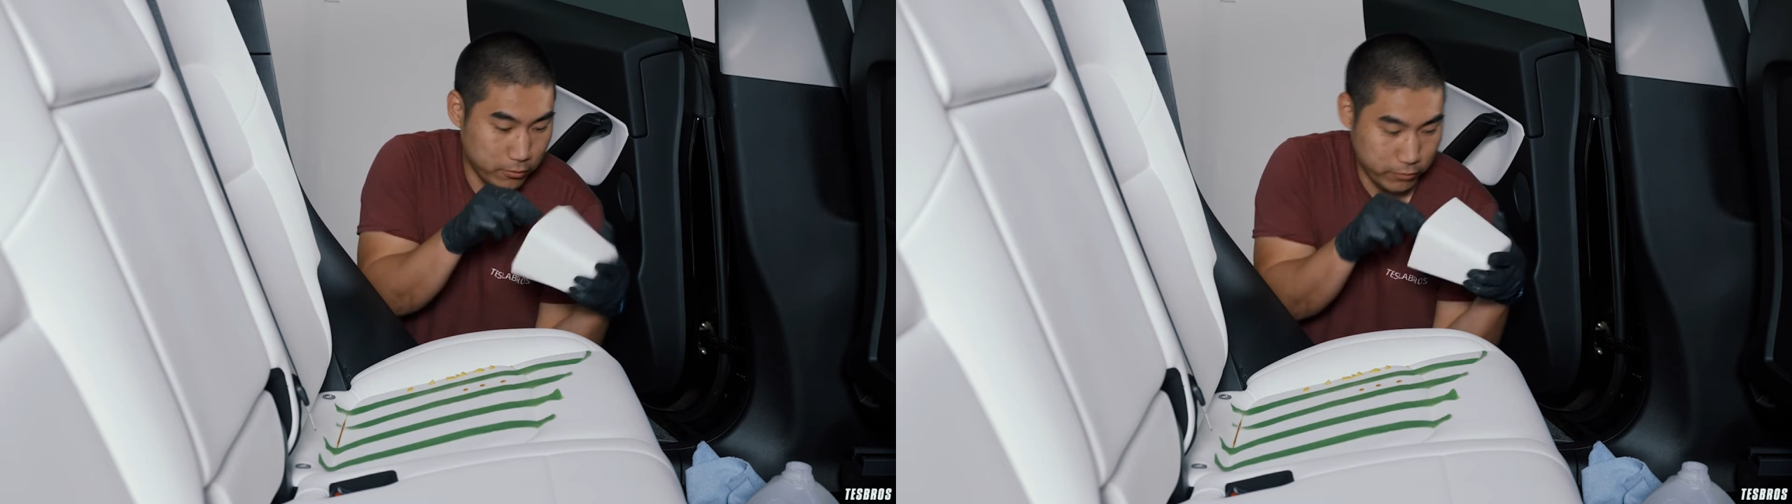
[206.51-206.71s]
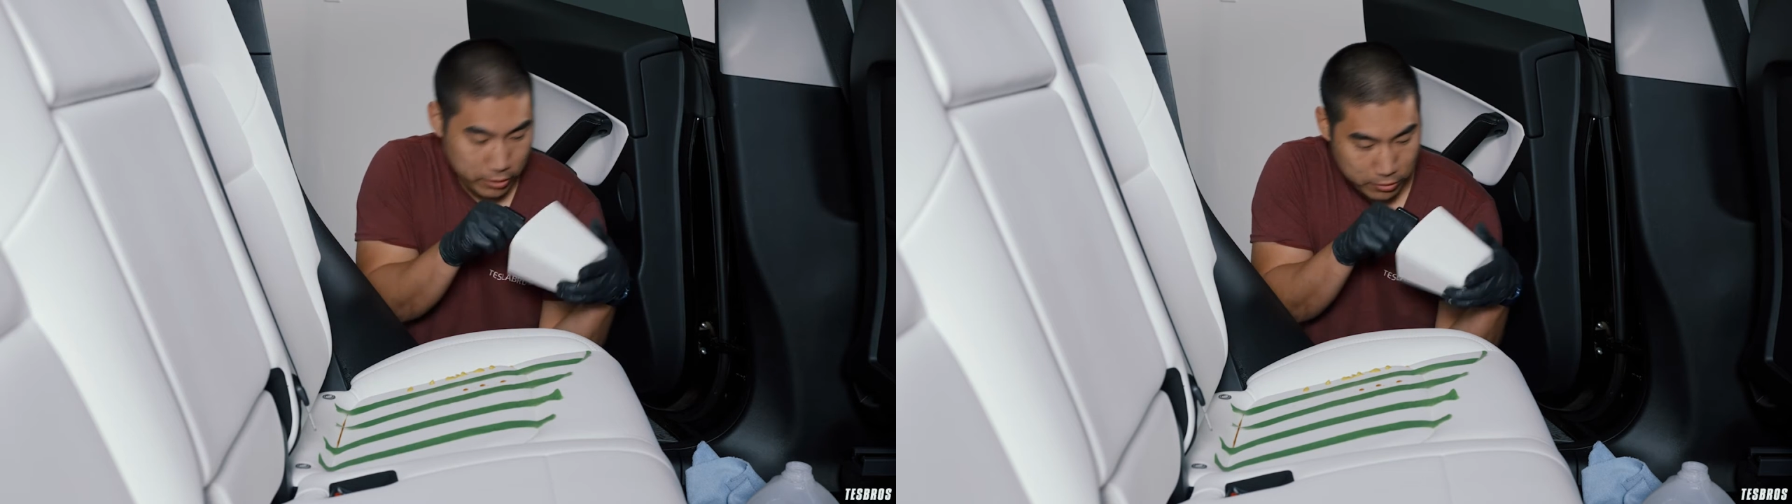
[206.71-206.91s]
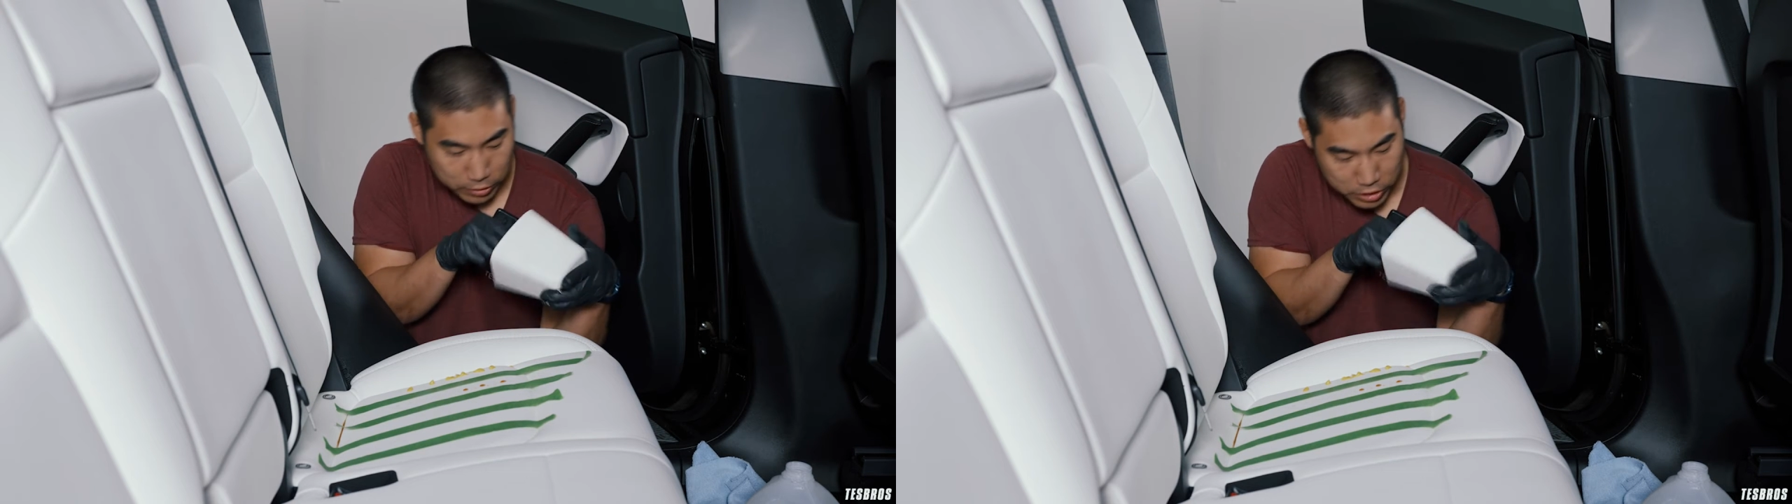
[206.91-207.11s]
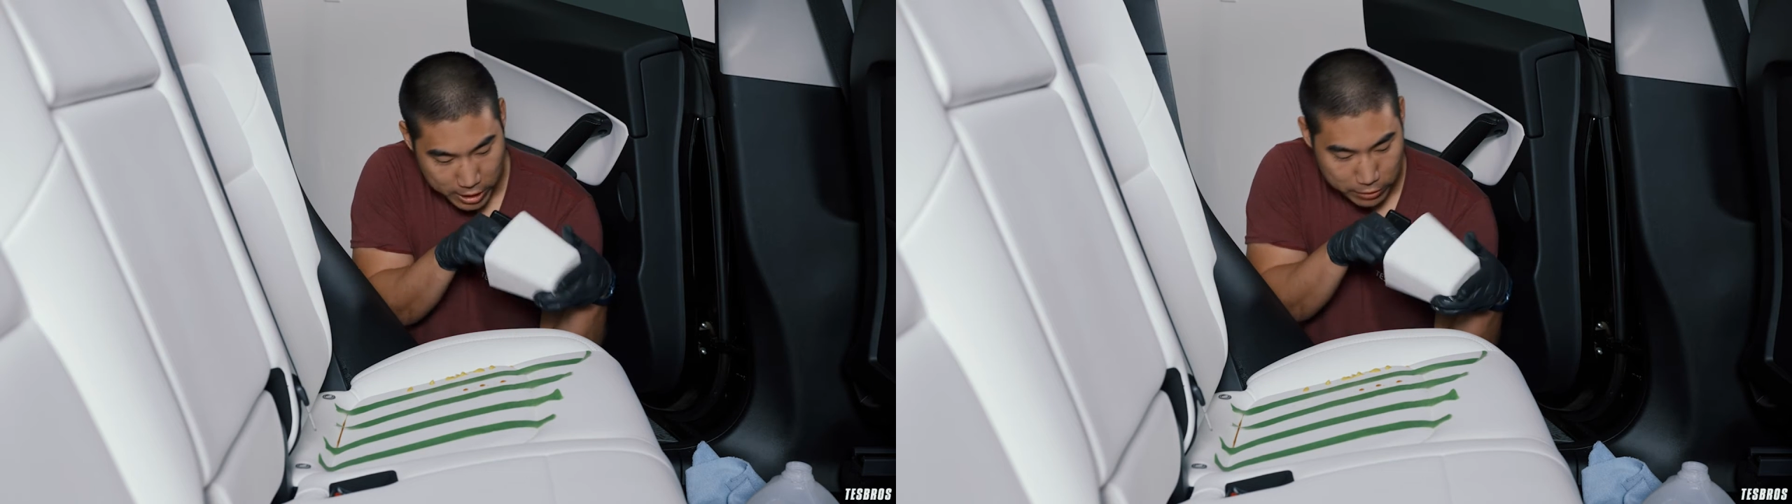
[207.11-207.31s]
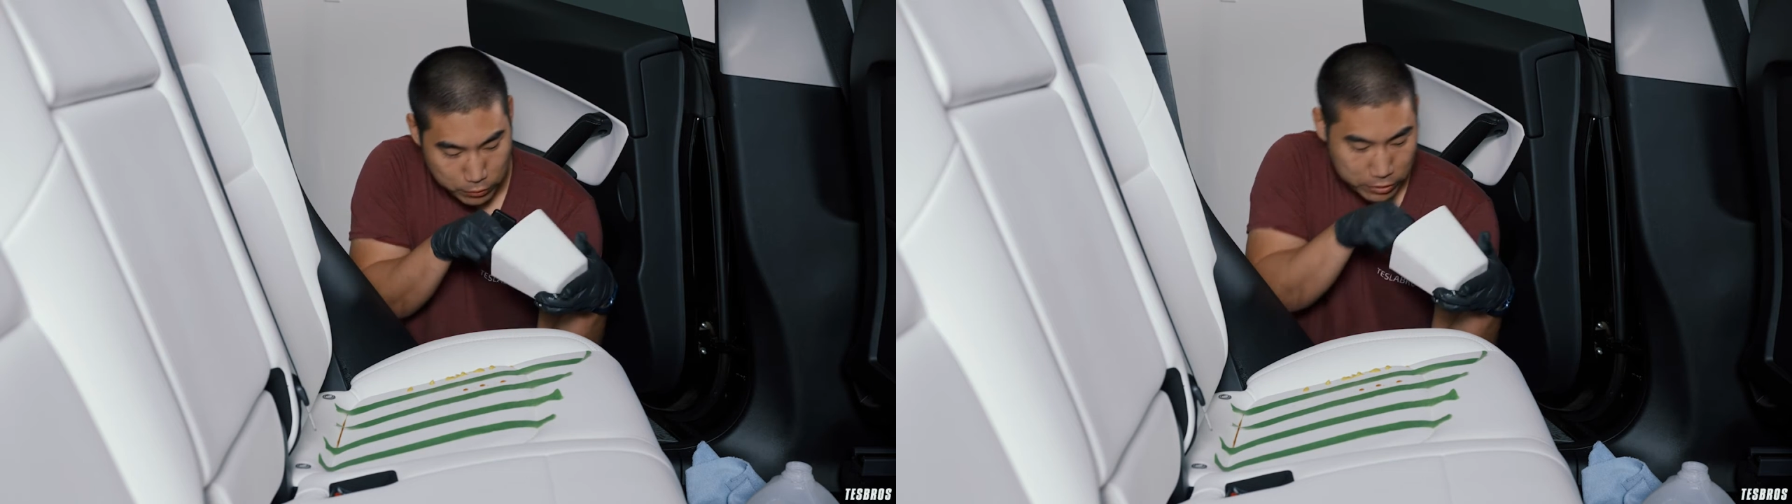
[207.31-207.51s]
over here in
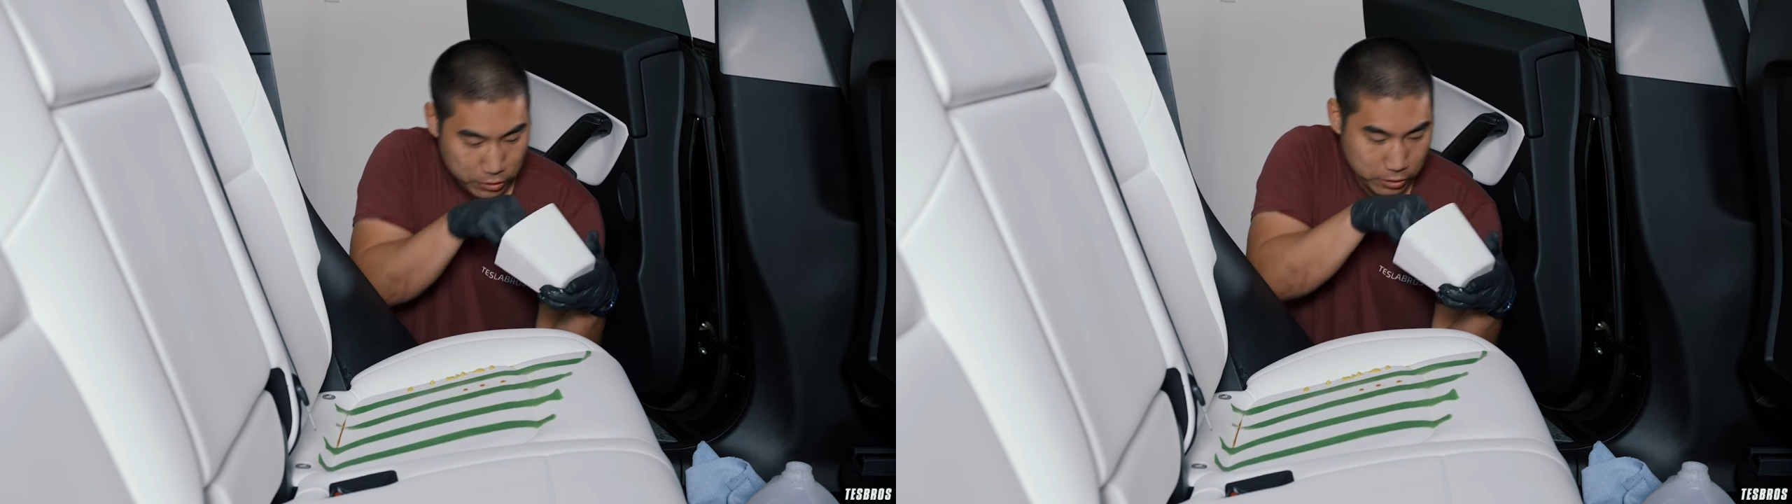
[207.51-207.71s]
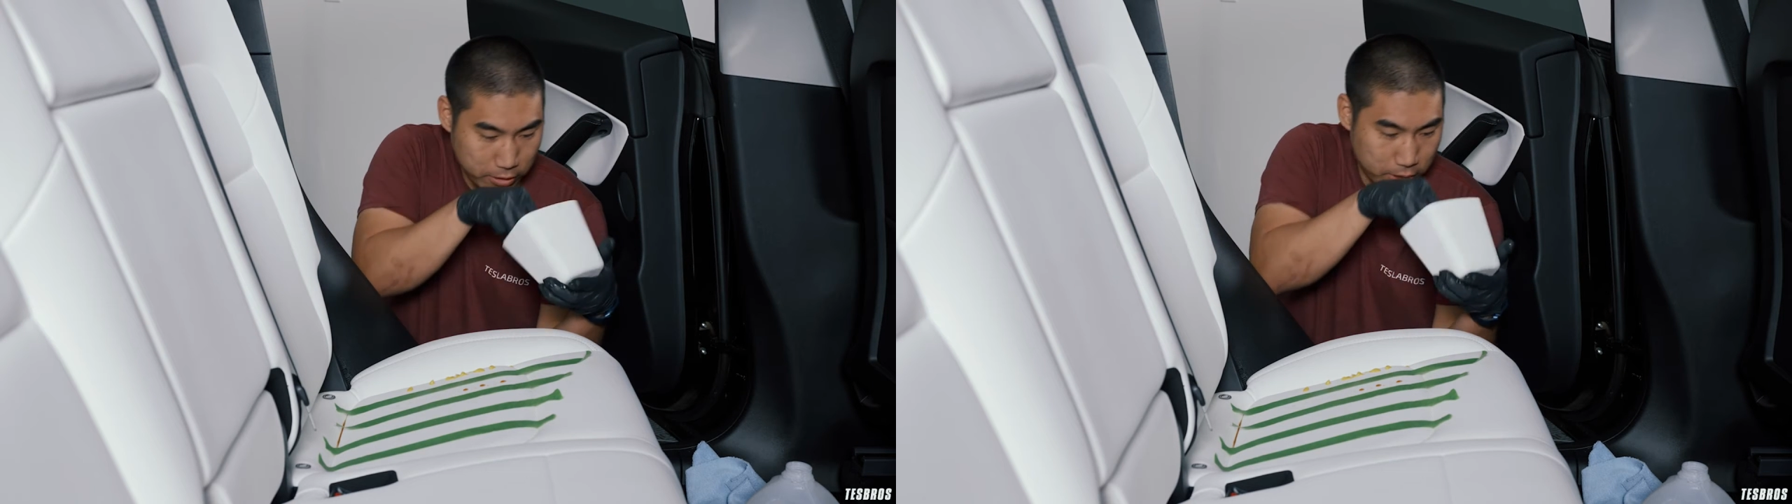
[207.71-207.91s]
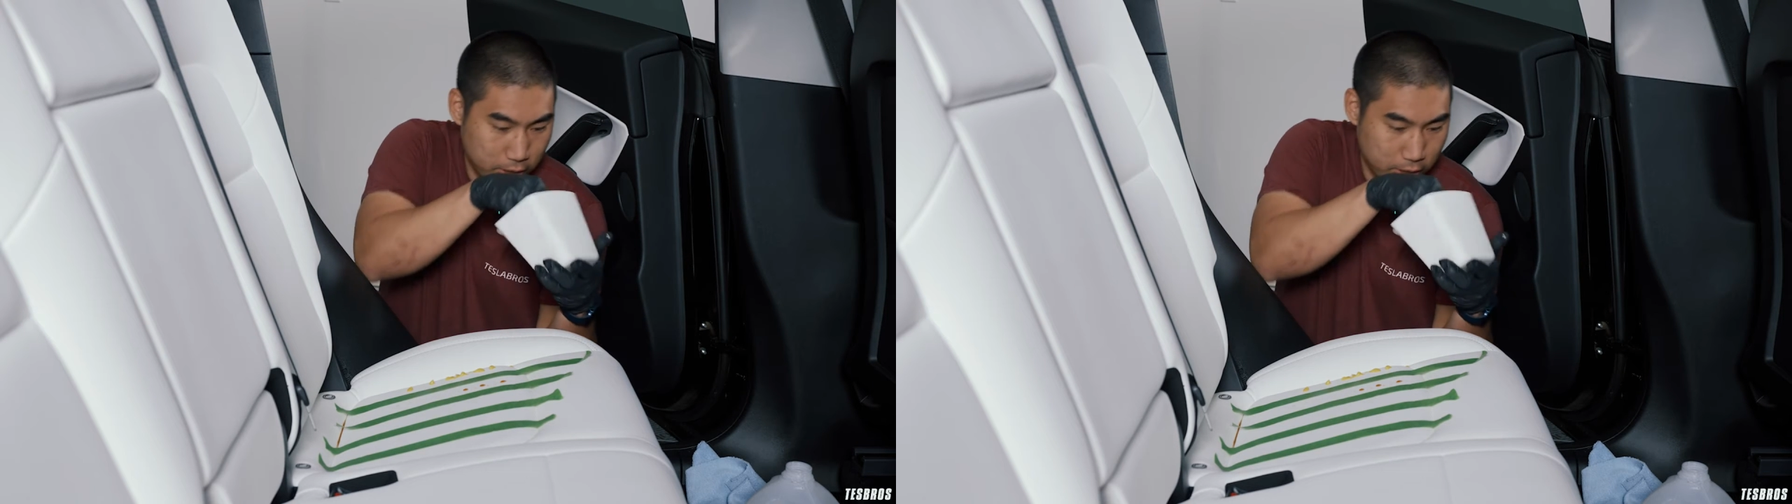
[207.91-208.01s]
Chattanooga dirt.